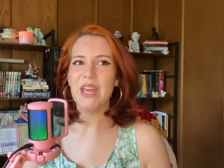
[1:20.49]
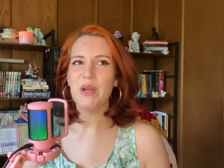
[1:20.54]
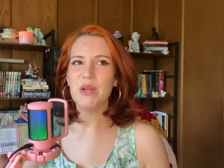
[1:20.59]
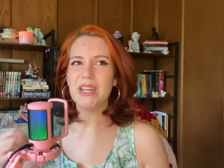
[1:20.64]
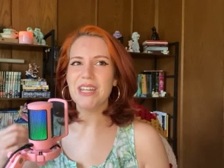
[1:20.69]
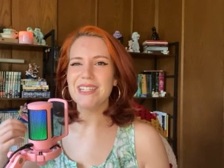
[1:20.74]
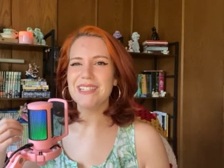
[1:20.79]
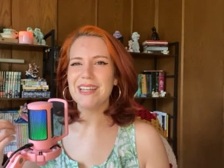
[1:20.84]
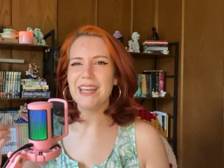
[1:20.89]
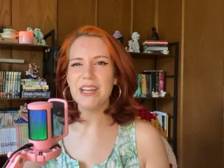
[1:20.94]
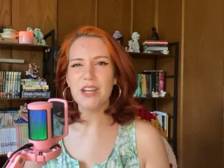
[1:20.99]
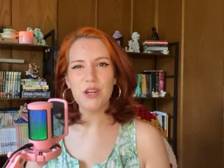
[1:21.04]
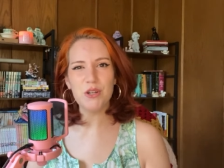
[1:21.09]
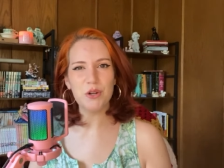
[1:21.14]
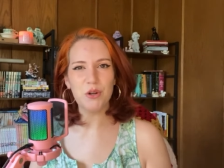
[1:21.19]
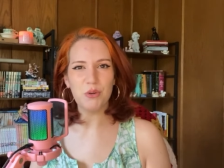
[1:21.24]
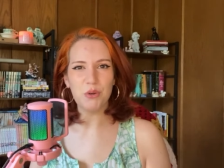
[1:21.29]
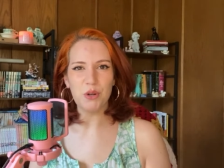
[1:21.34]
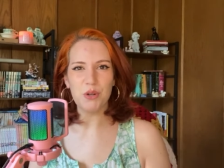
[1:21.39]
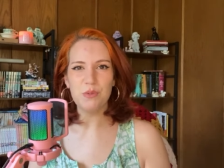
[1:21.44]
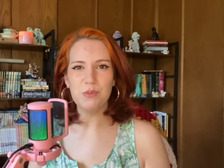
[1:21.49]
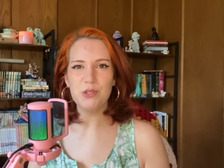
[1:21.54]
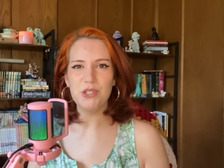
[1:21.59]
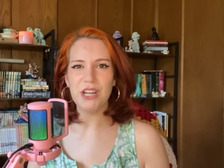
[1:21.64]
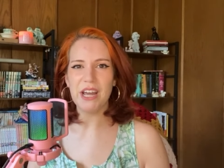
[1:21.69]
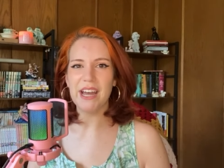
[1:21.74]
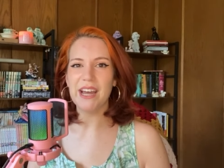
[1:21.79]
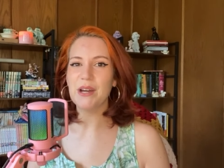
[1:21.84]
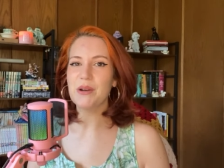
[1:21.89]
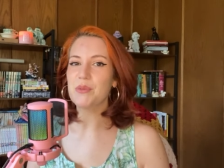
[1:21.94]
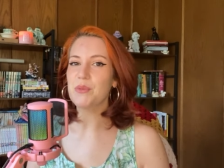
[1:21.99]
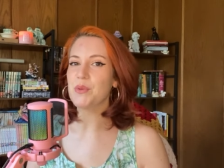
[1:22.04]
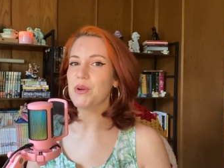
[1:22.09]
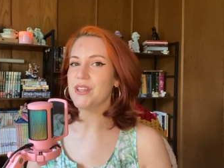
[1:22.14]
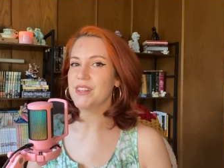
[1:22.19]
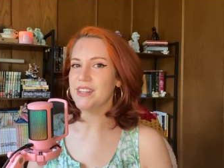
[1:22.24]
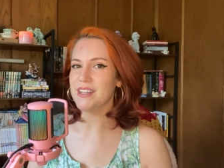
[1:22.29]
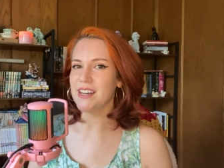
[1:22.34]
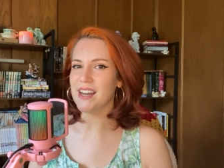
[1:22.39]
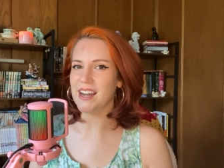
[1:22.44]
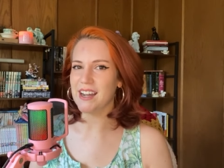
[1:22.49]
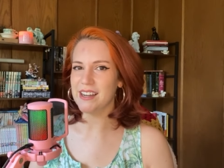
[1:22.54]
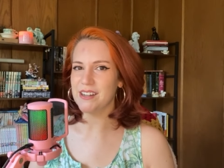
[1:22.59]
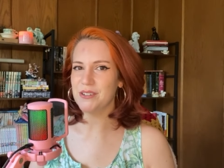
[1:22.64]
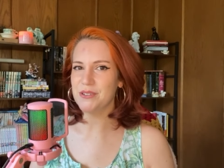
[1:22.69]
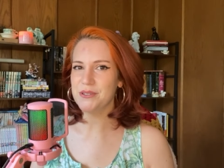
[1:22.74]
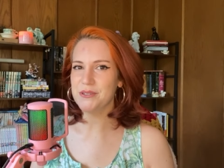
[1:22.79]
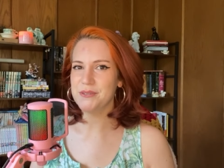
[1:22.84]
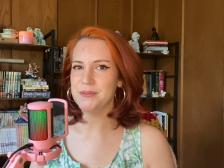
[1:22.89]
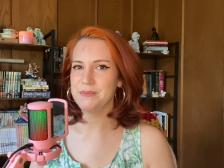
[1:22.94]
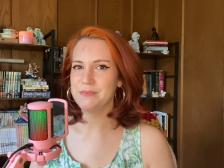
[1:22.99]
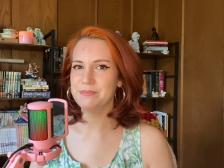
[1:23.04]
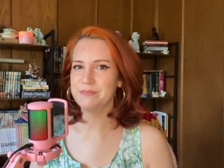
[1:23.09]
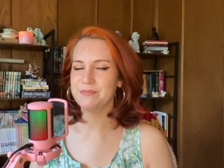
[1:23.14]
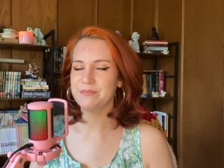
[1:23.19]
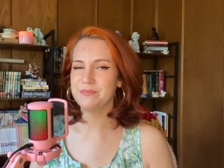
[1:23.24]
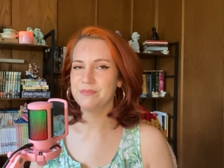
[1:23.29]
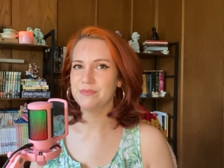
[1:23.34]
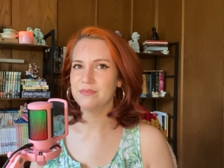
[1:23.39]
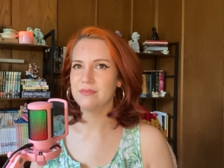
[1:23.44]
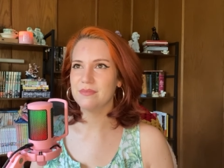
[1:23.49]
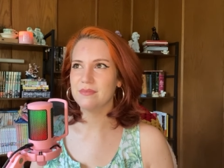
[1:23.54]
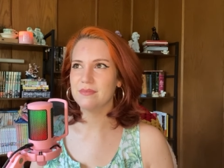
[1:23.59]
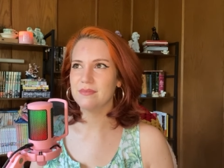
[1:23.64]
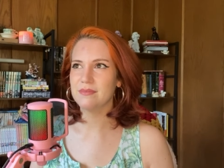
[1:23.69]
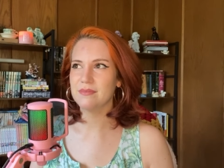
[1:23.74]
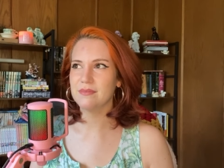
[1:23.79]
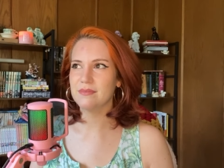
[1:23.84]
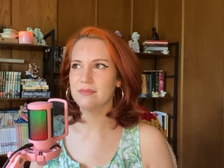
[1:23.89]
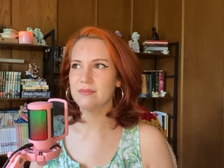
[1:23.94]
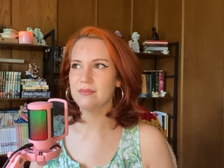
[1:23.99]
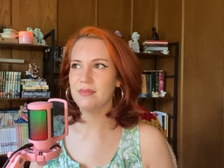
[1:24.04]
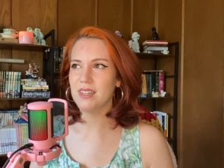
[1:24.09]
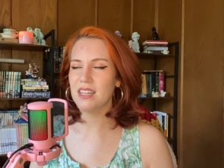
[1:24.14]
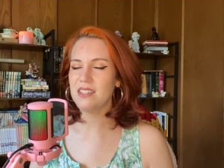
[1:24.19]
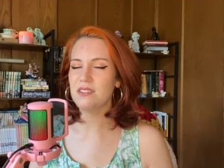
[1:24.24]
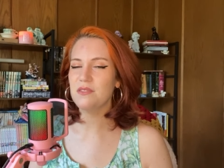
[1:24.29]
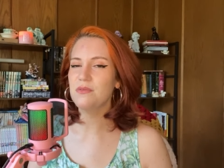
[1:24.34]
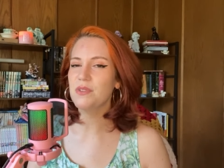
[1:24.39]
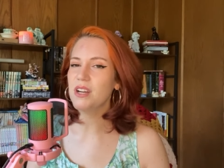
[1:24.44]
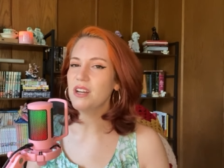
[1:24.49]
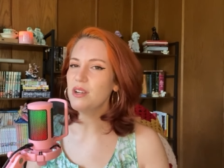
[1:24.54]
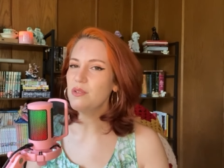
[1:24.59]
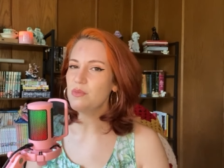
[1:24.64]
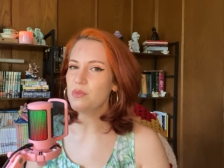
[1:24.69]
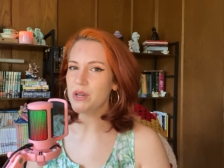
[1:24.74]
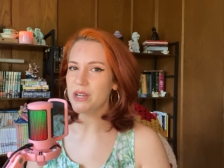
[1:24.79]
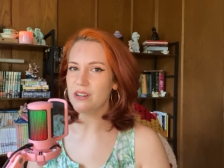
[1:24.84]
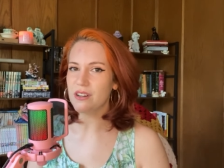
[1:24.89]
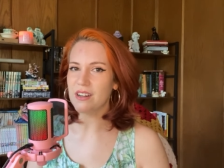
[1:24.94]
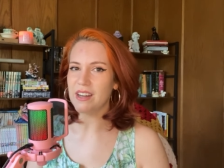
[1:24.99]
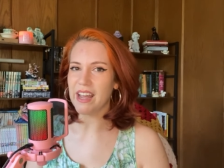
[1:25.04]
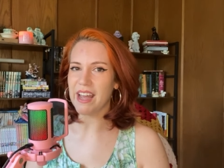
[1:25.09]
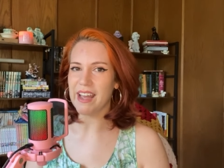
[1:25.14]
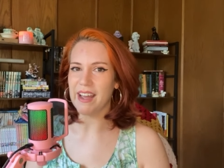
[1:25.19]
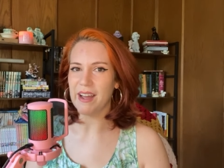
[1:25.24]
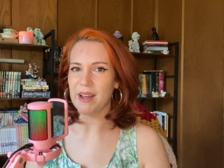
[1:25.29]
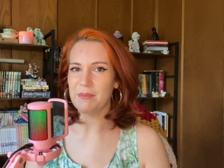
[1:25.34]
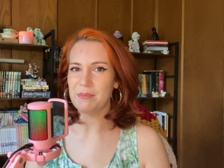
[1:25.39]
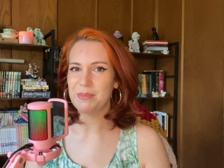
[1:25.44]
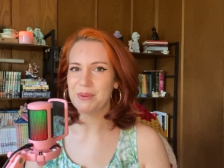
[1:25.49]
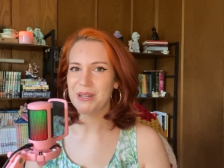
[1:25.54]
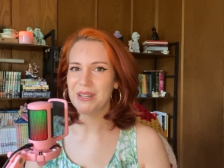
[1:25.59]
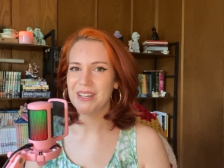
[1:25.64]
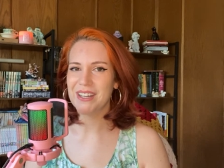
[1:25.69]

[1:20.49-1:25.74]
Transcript: And it's like a group chat with an idol. It's a very weird app.